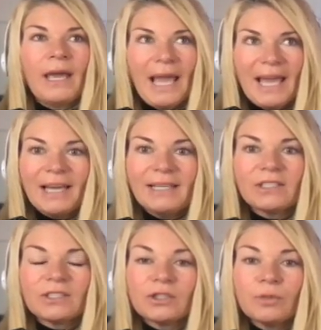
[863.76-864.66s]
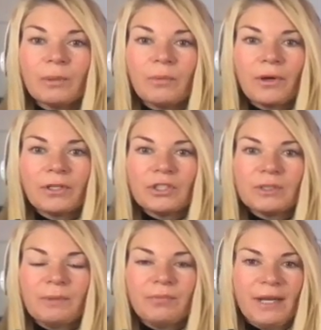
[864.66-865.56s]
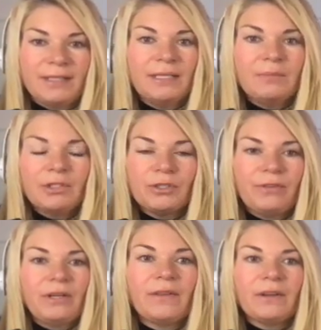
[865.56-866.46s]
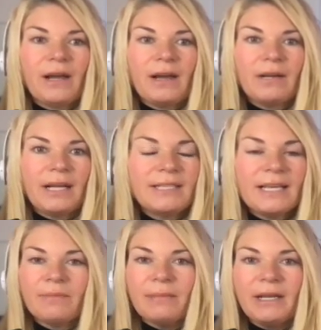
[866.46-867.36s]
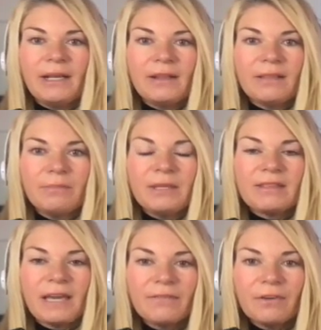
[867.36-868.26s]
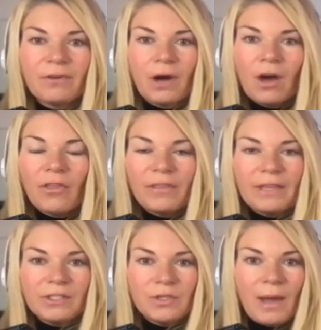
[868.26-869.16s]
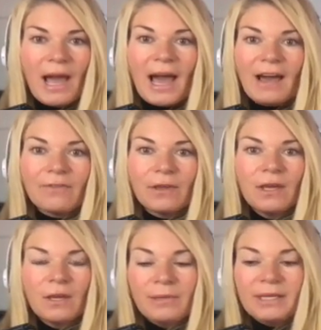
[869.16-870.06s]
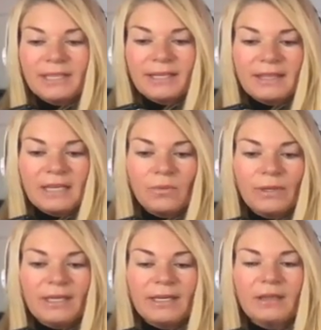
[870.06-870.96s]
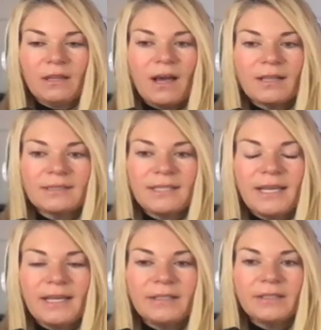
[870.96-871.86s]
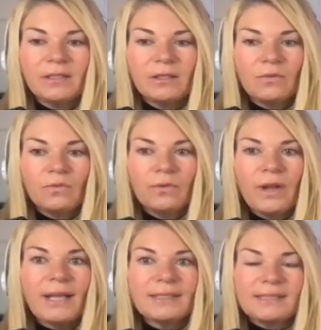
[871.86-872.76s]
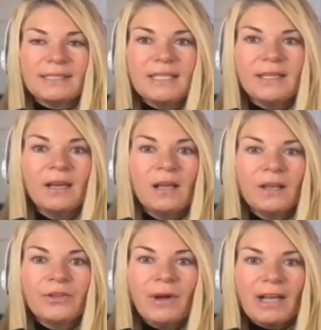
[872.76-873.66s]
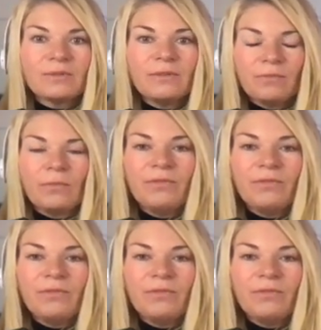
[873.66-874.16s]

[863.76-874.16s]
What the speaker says: And it's super important to just be present, put your feet on the ground, and take a minute and be thankful for all the things you have, because I think we can get lost and not see, as we've